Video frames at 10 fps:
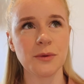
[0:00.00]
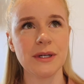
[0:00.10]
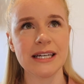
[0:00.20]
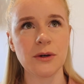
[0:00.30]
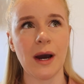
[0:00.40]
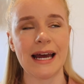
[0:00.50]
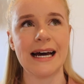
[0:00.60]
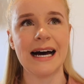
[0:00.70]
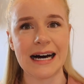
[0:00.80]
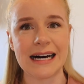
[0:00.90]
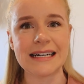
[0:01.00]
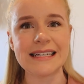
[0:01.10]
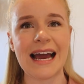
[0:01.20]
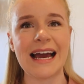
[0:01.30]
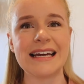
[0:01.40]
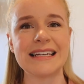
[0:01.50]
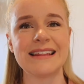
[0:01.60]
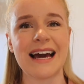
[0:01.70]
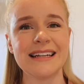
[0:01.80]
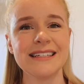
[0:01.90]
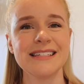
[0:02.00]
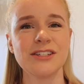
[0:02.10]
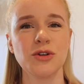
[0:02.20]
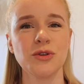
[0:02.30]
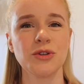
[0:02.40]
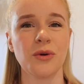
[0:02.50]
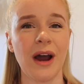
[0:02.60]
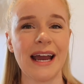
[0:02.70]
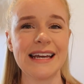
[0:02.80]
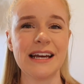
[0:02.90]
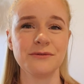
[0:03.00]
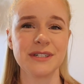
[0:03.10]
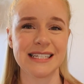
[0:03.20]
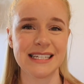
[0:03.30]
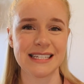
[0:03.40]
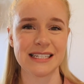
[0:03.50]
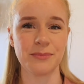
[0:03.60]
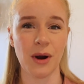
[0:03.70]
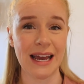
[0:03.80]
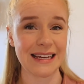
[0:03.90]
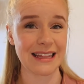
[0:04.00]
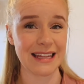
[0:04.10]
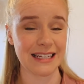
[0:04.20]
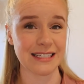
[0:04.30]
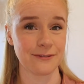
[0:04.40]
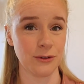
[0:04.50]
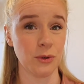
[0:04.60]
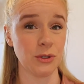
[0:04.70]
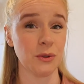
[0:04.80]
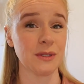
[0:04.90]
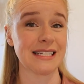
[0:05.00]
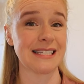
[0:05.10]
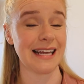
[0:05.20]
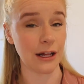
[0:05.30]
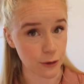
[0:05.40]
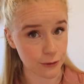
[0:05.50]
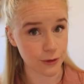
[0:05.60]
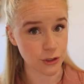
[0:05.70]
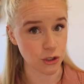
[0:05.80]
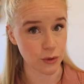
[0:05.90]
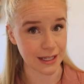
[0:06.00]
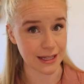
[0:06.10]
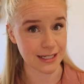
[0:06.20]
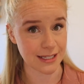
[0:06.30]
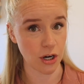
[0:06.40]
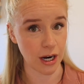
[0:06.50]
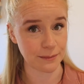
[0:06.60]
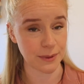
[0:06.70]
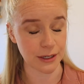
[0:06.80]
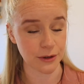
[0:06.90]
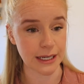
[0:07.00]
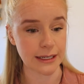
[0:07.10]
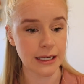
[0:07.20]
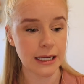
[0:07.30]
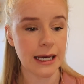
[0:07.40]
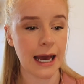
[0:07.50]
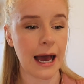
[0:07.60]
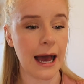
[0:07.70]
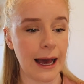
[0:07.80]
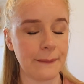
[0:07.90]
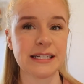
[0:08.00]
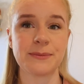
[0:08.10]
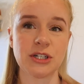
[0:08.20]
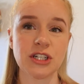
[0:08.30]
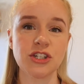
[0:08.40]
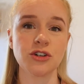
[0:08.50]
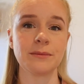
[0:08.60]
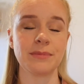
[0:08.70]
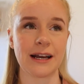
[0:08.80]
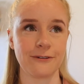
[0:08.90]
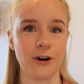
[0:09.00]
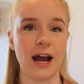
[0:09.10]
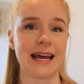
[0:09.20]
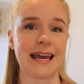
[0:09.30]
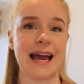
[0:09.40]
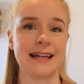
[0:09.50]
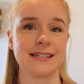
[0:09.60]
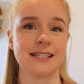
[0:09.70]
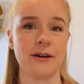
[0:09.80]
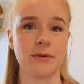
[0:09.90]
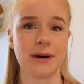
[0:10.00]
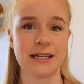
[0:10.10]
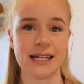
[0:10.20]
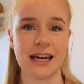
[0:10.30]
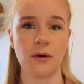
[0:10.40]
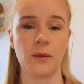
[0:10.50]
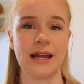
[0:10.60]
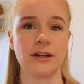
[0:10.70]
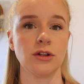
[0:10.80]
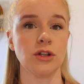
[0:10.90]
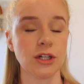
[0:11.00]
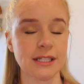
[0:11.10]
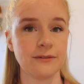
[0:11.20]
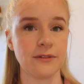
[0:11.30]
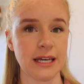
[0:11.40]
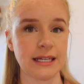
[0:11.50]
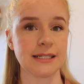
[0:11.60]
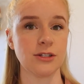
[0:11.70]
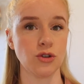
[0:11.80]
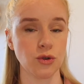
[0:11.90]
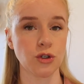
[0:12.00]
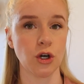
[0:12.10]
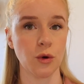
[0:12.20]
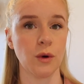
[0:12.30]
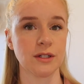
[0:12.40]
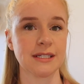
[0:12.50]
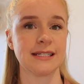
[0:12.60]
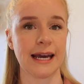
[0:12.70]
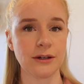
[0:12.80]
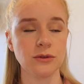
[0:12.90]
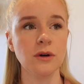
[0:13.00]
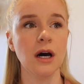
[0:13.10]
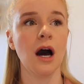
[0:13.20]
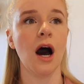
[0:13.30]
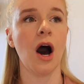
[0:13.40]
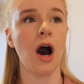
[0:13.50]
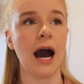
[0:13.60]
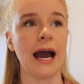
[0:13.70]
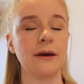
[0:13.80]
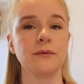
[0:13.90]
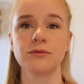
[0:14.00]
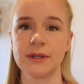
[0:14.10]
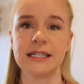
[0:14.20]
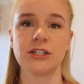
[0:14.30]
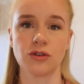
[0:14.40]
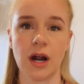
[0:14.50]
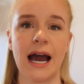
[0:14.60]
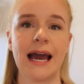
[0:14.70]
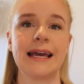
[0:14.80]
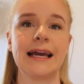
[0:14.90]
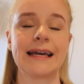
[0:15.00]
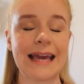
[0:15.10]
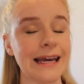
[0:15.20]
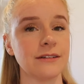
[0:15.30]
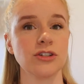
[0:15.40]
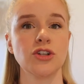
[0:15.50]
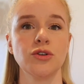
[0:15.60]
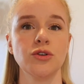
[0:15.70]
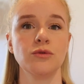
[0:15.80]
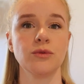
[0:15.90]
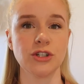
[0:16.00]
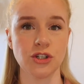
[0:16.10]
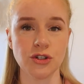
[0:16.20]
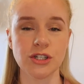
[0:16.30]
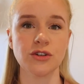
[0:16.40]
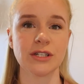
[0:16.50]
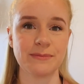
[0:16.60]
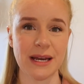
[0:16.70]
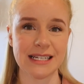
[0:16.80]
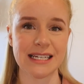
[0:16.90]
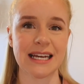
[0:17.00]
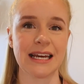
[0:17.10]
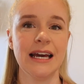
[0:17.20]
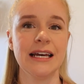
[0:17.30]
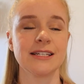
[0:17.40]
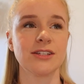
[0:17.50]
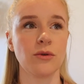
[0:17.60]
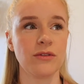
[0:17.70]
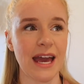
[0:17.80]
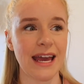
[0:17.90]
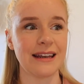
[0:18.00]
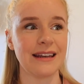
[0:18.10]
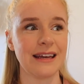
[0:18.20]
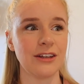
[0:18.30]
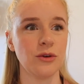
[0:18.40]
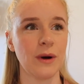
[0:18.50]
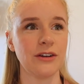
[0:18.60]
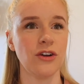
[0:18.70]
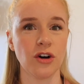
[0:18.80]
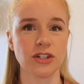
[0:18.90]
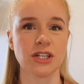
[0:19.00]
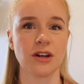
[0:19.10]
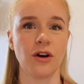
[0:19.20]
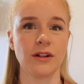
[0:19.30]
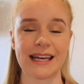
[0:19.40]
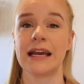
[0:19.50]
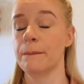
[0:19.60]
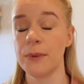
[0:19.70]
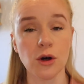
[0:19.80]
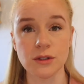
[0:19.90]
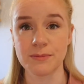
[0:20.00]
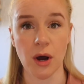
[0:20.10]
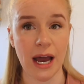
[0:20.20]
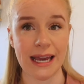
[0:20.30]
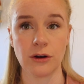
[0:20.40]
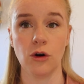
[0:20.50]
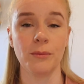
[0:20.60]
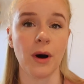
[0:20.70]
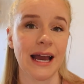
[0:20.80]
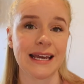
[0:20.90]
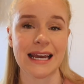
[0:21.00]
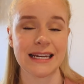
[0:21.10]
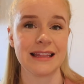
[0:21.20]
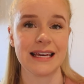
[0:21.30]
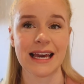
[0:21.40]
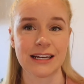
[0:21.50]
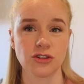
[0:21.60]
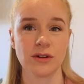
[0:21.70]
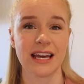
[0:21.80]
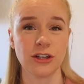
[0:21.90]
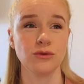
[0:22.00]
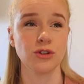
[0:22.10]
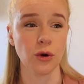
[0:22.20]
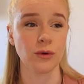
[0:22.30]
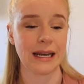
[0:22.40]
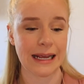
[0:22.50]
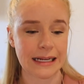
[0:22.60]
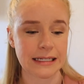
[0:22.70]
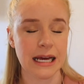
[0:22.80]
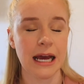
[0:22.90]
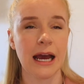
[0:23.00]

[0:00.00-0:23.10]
really quite hard, and that is to try and resist buying things for yourself during this time period. Especially during Black Friday and Cyber Monday, when lots of things do go on sale. I would really try again to reduce your spending, so then you are not like impulse buying or buying anything extra that you don't need.